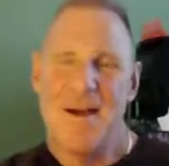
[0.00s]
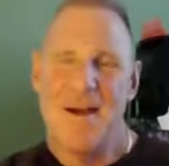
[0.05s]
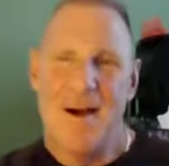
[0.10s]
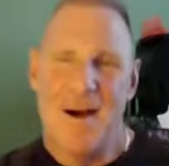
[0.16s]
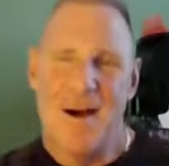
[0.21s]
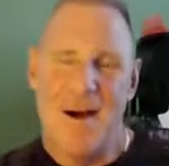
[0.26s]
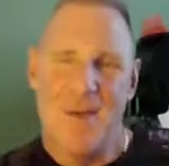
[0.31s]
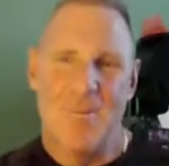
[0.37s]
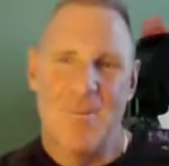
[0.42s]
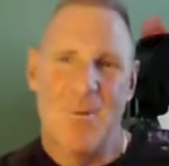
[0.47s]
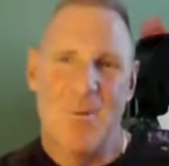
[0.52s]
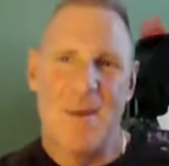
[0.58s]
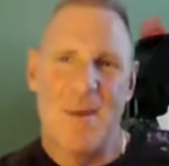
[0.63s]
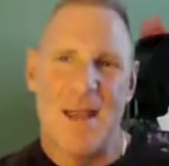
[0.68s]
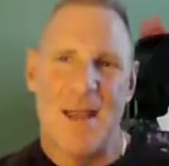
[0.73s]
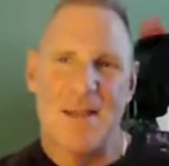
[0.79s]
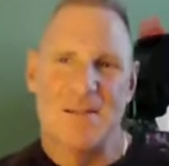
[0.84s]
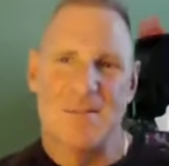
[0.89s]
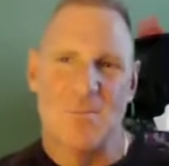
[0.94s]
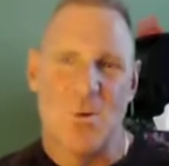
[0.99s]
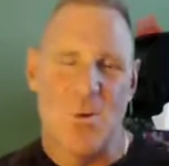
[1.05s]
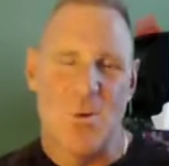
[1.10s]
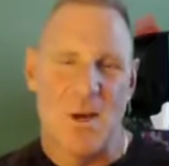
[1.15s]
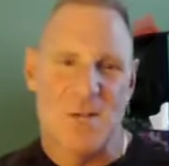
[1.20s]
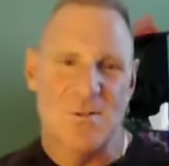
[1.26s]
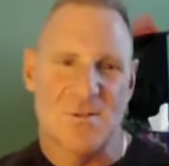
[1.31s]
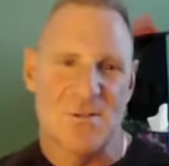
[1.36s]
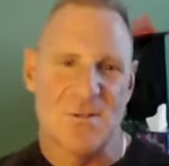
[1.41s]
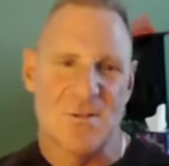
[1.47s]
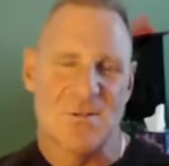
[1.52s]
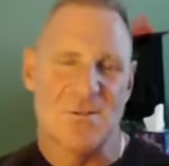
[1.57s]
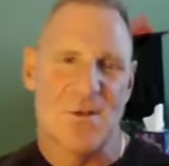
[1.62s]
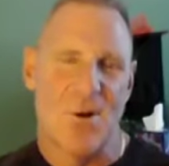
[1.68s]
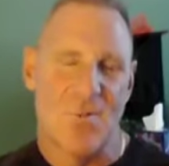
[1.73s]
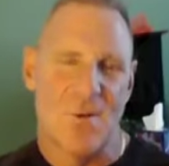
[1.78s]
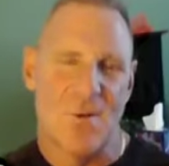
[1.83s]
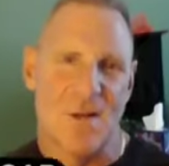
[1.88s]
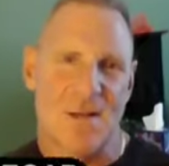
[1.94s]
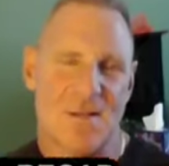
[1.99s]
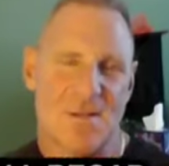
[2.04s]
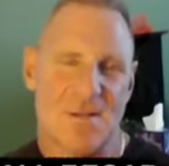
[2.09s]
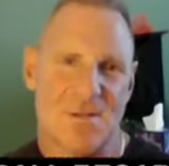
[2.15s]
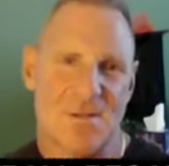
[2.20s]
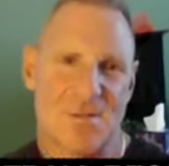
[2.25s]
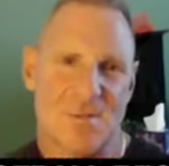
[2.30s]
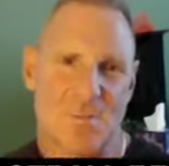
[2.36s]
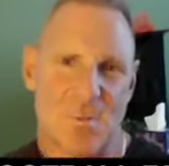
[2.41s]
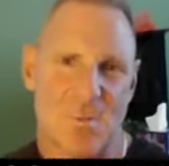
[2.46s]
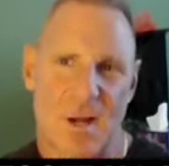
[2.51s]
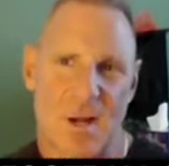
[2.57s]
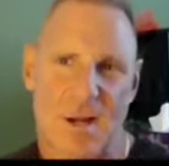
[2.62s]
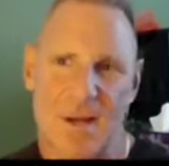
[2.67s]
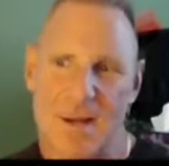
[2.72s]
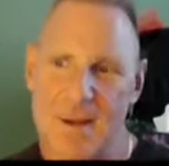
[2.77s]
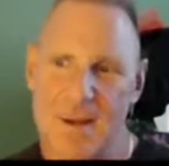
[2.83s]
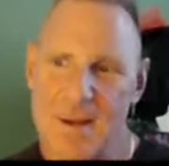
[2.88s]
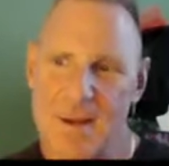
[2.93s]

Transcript: Um, we had some questions going into spring.